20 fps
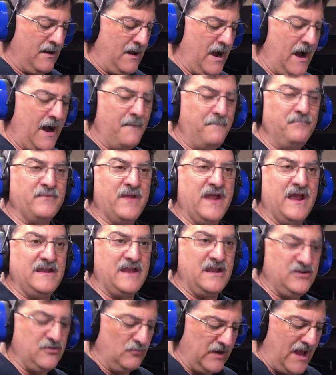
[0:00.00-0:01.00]
and
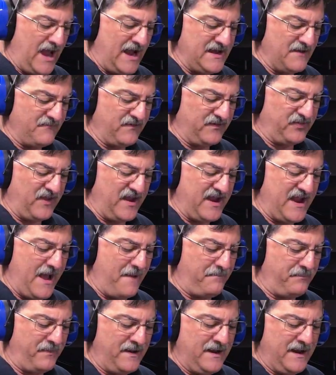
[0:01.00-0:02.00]
then you line everything
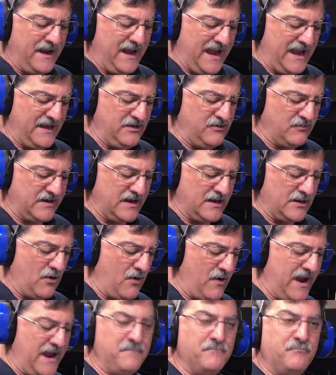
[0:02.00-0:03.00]
up, and you can
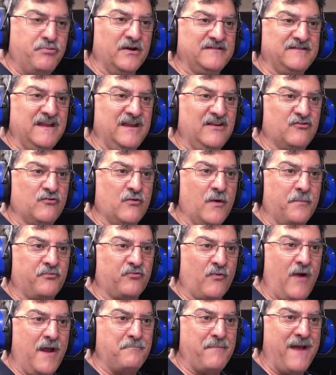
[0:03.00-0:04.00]
go ahead and put these
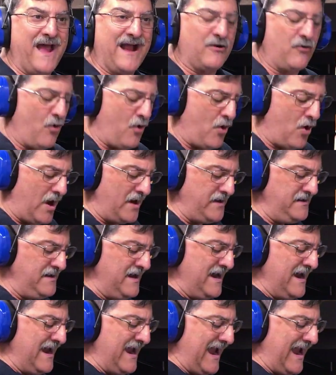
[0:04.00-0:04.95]
grips right back on,